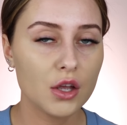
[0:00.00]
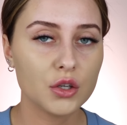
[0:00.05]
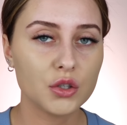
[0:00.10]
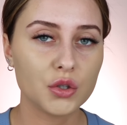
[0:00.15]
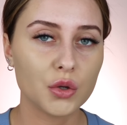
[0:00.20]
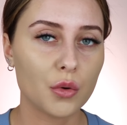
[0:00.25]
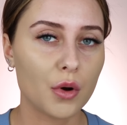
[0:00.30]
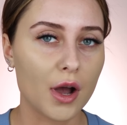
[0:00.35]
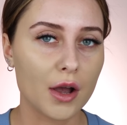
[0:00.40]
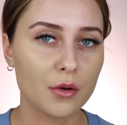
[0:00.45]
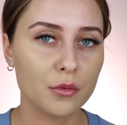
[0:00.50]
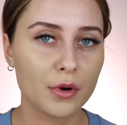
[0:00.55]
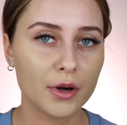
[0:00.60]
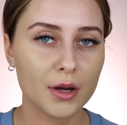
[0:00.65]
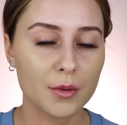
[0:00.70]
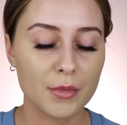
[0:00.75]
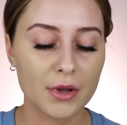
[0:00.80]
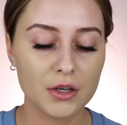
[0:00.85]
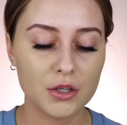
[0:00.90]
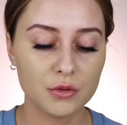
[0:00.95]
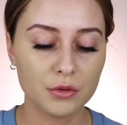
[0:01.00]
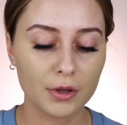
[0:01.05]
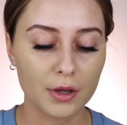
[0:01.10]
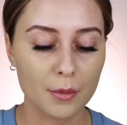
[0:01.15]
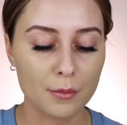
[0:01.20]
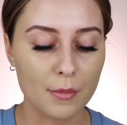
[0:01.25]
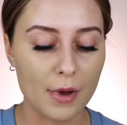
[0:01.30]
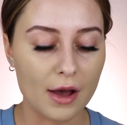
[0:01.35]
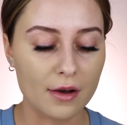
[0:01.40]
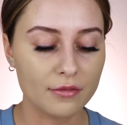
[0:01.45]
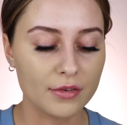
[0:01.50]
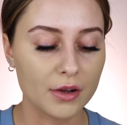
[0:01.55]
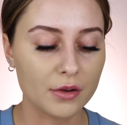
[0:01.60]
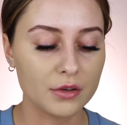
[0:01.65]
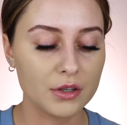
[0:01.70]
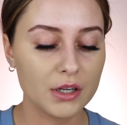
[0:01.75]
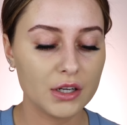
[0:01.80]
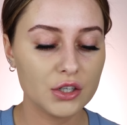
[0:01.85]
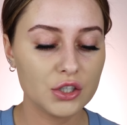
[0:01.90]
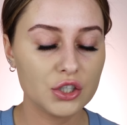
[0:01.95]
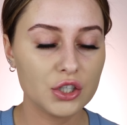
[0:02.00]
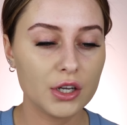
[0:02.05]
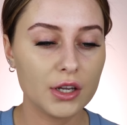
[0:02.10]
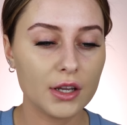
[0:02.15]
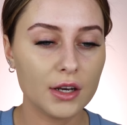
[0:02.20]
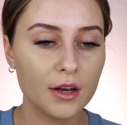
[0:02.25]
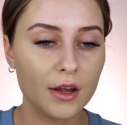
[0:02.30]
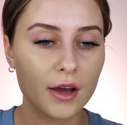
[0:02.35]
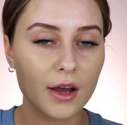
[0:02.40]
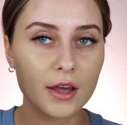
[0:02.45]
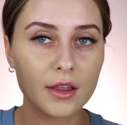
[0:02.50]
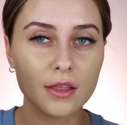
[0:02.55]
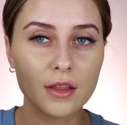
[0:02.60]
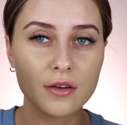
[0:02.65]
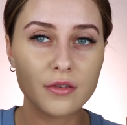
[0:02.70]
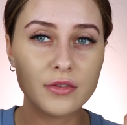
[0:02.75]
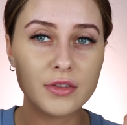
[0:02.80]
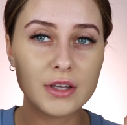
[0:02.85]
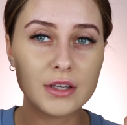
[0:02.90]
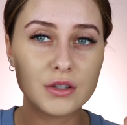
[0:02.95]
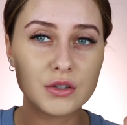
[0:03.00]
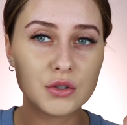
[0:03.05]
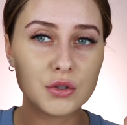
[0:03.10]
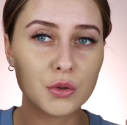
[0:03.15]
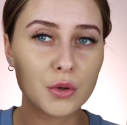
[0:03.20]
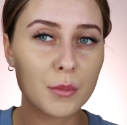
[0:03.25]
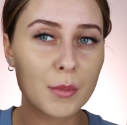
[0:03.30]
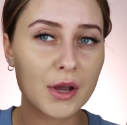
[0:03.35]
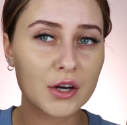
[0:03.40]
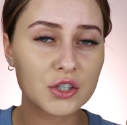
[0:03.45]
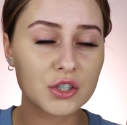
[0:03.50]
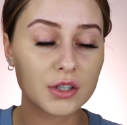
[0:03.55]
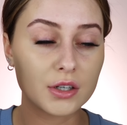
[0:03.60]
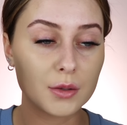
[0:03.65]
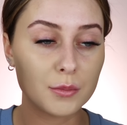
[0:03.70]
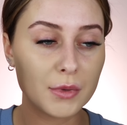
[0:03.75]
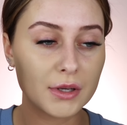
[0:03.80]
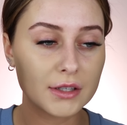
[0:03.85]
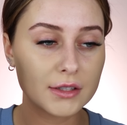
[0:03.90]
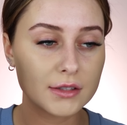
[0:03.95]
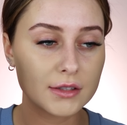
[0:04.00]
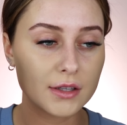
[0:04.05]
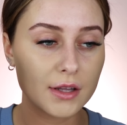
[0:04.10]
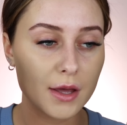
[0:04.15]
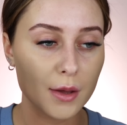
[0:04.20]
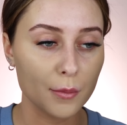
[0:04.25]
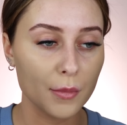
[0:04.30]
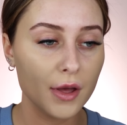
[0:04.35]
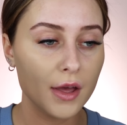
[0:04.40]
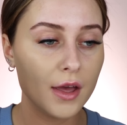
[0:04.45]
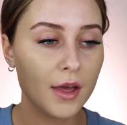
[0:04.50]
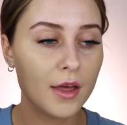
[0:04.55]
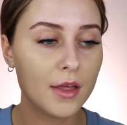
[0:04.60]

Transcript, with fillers: So I would recommend doing a matte foundation. I love these two. I'm actually going to mix them.